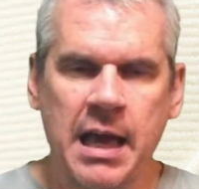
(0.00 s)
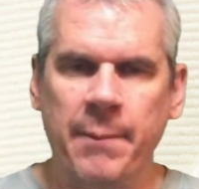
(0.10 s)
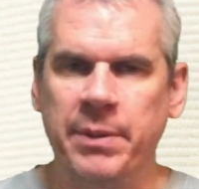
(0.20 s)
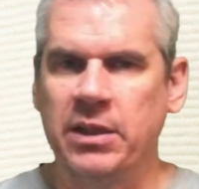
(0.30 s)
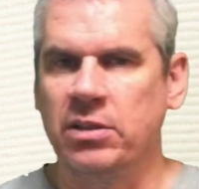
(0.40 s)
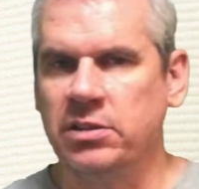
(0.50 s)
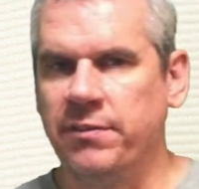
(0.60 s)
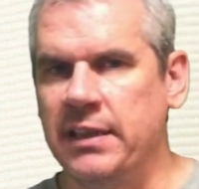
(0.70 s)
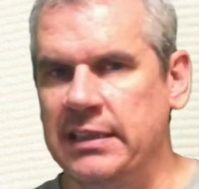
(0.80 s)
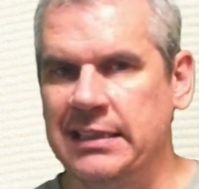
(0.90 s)
And because
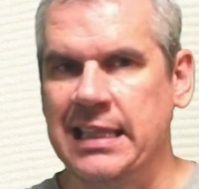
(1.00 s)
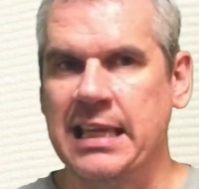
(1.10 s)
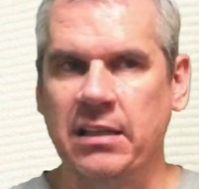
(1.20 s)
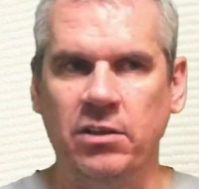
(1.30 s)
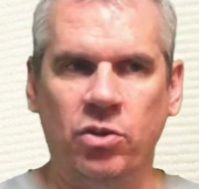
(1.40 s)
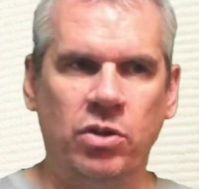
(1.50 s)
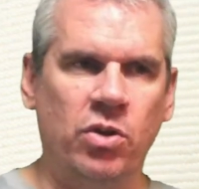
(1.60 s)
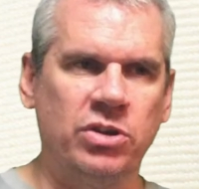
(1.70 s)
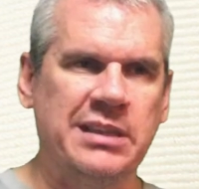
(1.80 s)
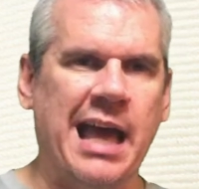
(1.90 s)
of the sail
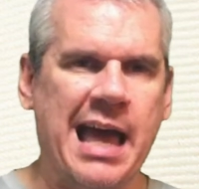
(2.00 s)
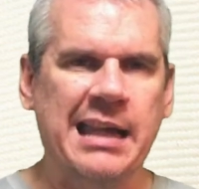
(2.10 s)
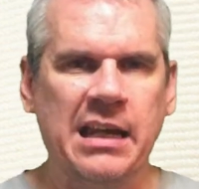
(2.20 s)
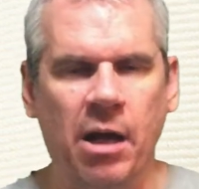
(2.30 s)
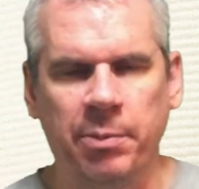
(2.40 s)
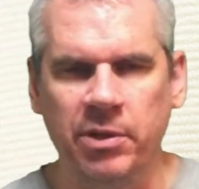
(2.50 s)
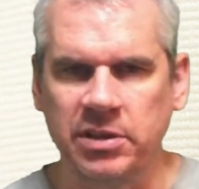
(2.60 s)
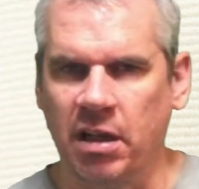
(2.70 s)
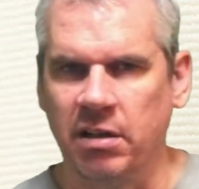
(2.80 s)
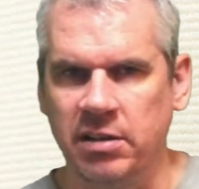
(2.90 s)
or tan upper, it's
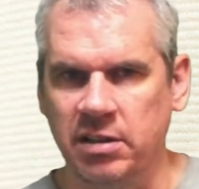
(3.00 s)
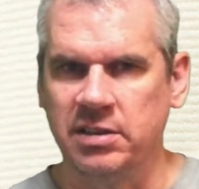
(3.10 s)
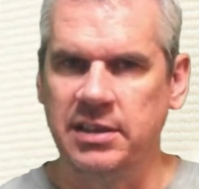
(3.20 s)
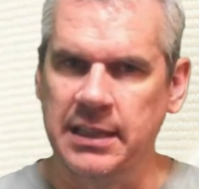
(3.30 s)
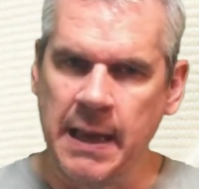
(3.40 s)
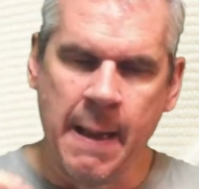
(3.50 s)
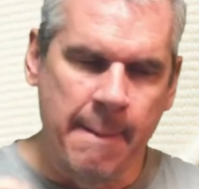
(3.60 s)
harder to see,